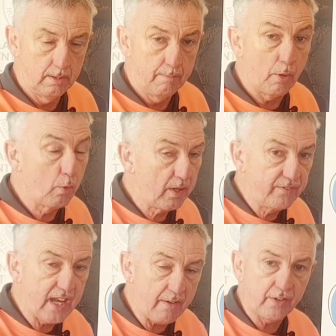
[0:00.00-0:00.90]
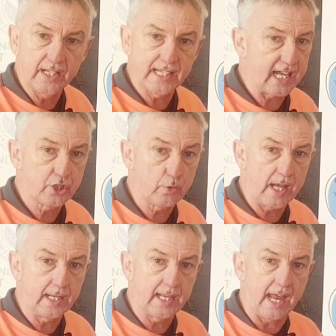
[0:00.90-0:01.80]
But we've never
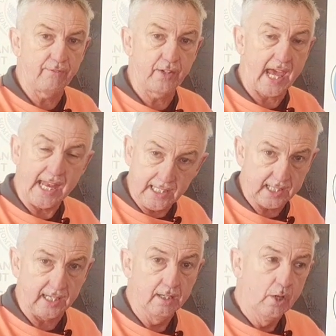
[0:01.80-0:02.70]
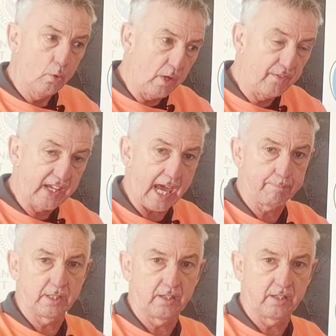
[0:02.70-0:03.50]
exaggerated anything. We've kept to the